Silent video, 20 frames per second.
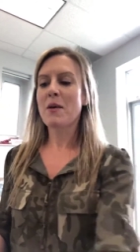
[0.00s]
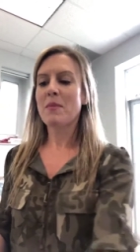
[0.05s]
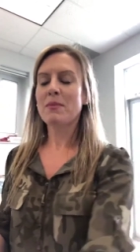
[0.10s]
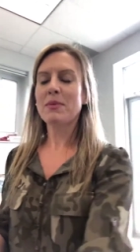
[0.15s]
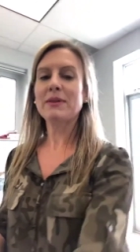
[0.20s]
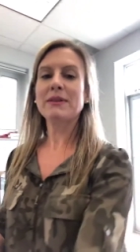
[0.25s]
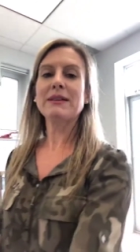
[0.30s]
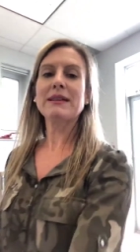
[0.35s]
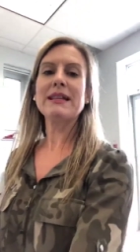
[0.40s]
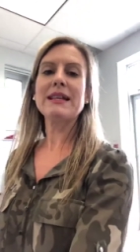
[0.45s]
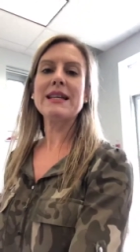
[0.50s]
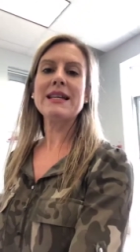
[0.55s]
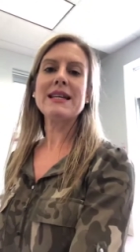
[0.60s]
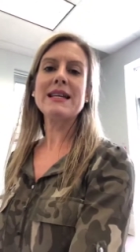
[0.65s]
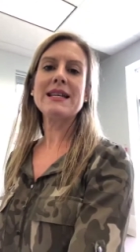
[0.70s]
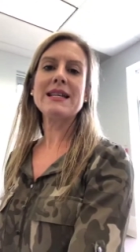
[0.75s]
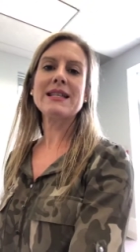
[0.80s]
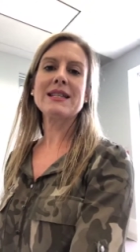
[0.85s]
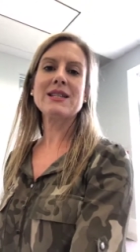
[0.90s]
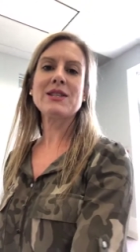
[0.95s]

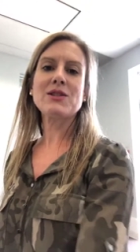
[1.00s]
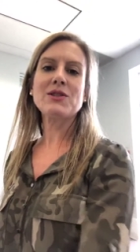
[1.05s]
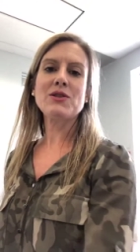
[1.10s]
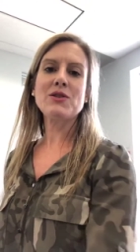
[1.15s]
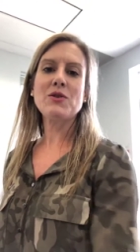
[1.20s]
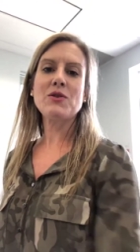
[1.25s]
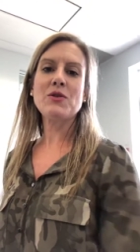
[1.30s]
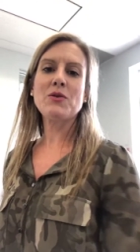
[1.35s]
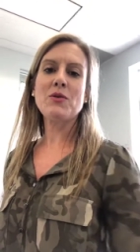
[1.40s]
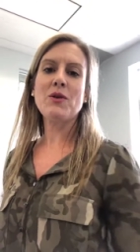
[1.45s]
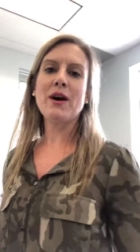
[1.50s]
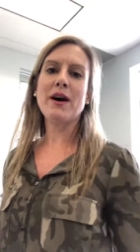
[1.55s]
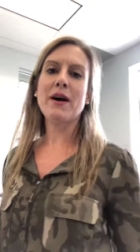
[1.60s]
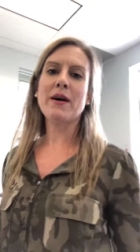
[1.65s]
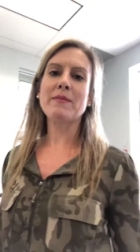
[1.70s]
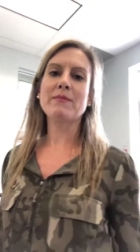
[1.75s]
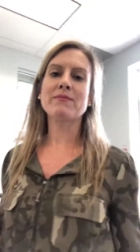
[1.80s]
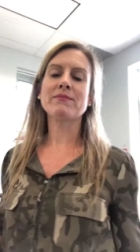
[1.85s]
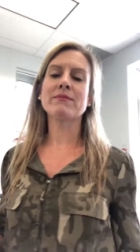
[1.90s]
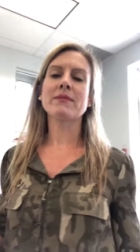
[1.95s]
please do
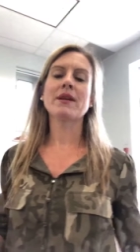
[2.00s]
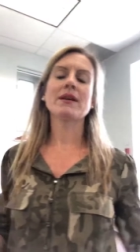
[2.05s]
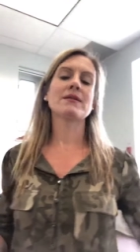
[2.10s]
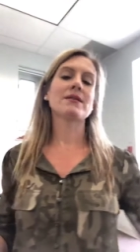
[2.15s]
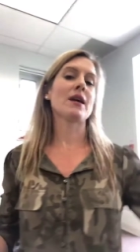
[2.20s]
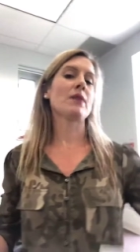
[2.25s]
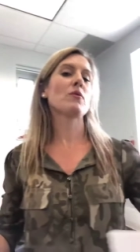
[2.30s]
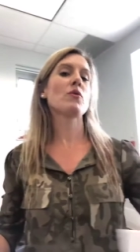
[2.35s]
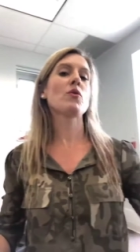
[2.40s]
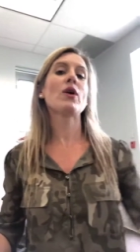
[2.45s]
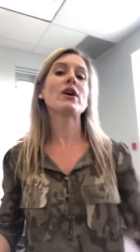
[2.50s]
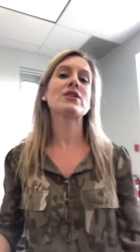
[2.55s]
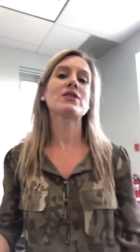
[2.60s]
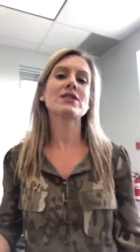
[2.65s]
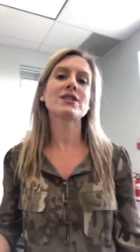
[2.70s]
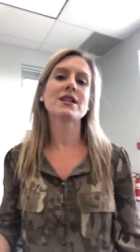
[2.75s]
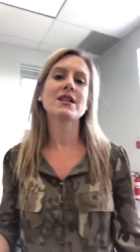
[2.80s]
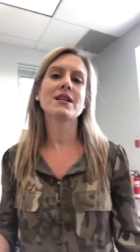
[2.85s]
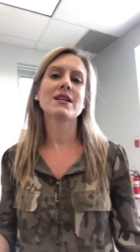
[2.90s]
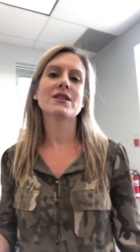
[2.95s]
type
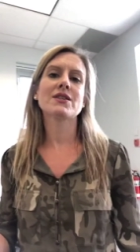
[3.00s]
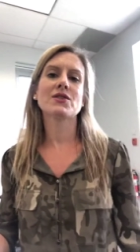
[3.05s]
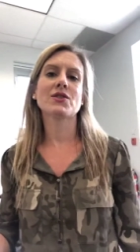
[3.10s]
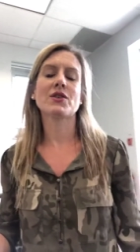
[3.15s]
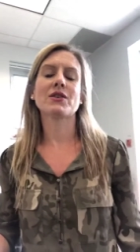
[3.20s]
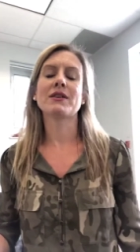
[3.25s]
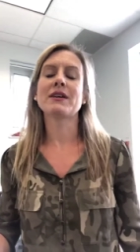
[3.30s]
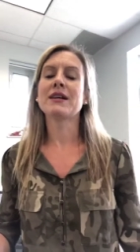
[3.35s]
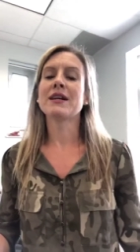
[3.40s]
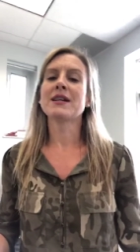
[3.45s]
questions or